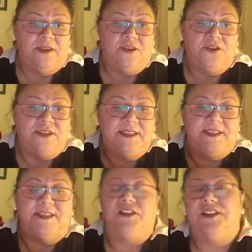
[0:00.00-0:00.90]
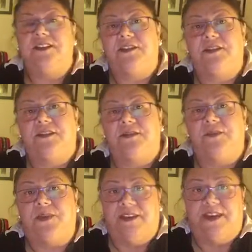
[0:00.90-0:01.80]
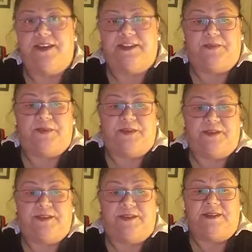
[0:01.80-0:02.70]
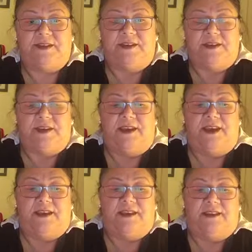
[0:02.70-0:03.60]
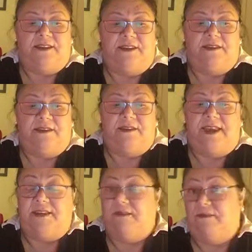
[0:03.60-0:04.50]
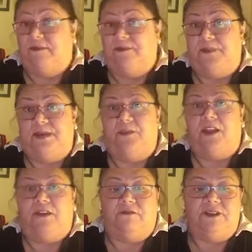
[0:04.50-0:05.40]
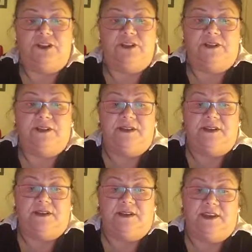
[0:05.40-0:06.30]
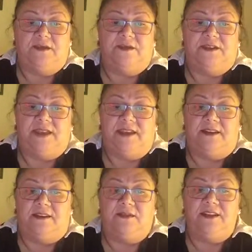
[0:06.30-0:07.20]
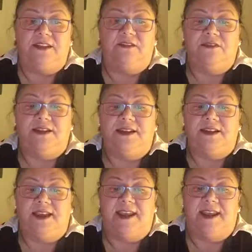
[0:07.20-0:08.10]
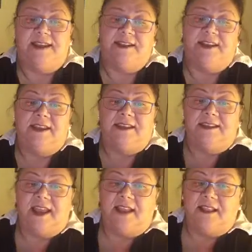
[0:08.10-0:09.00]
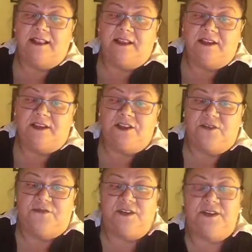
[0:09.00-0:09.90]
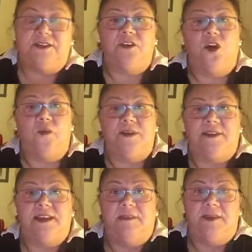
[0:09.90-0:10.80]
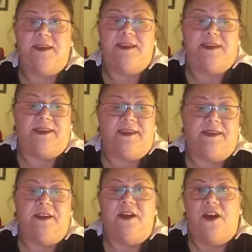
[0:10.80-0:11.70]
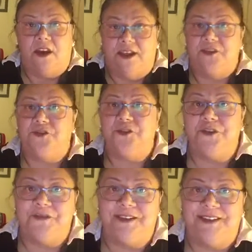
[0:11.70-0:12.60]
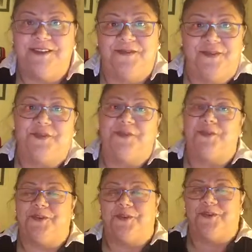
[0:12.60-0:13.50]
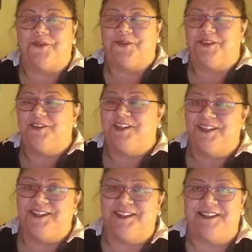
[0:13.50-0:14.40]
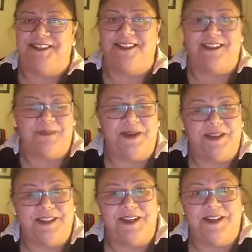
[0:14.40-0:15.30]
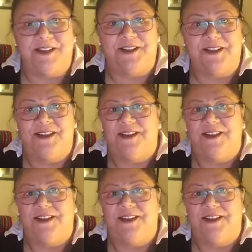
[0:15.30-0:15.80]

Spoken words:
using the suggestions with the experts that people like Richard Gills and Lucy Green and Tal Shafir's comments are making. Enjoy the rest of your course. Cheers. This is Marcielle